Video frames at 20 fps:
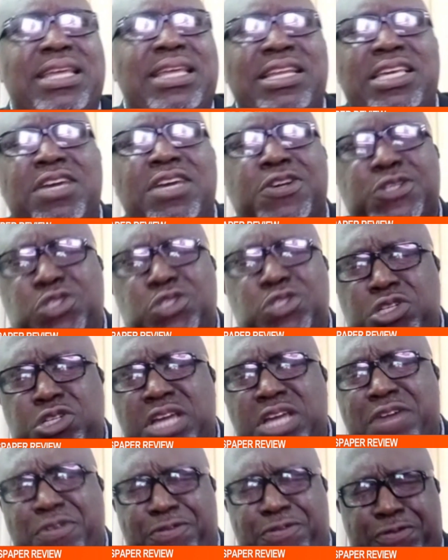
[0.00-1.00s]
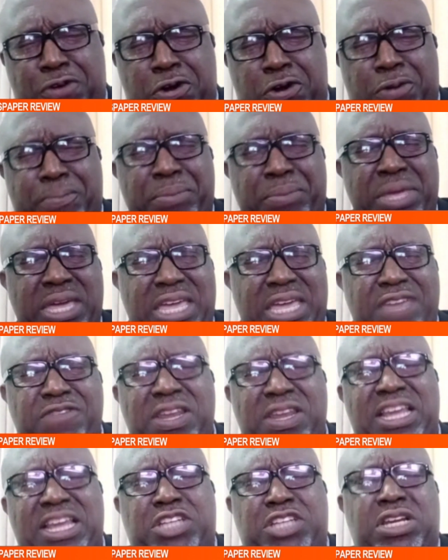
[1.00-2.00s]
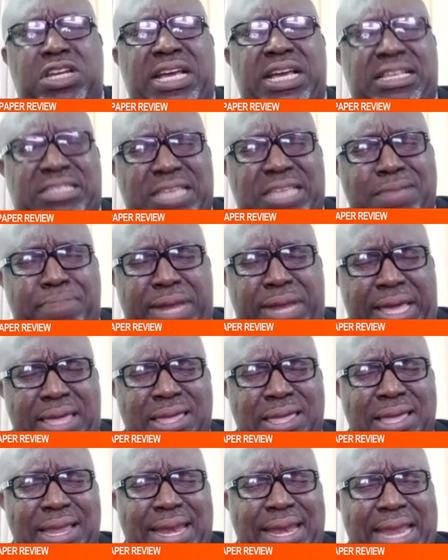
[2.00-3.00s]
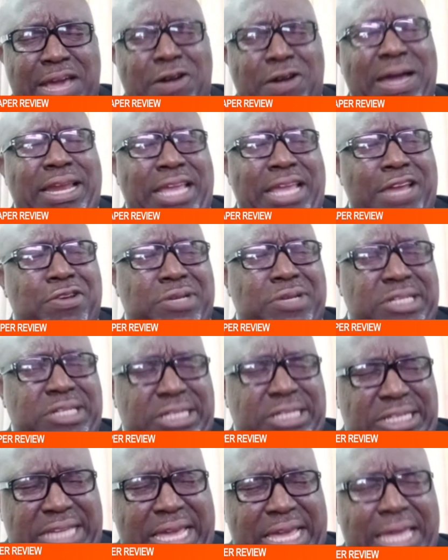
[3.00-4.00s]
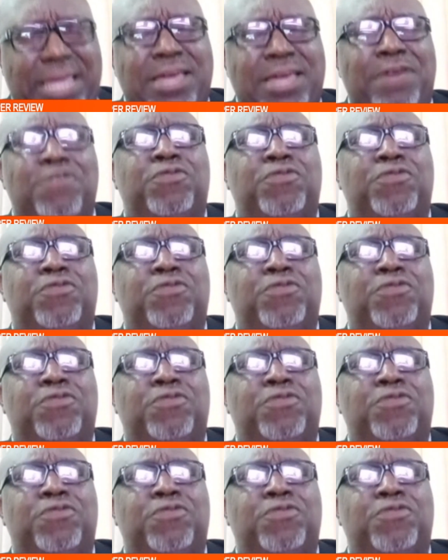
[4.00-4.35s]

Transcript: the constitutional reform, if the National Assembly, now at the end of the day,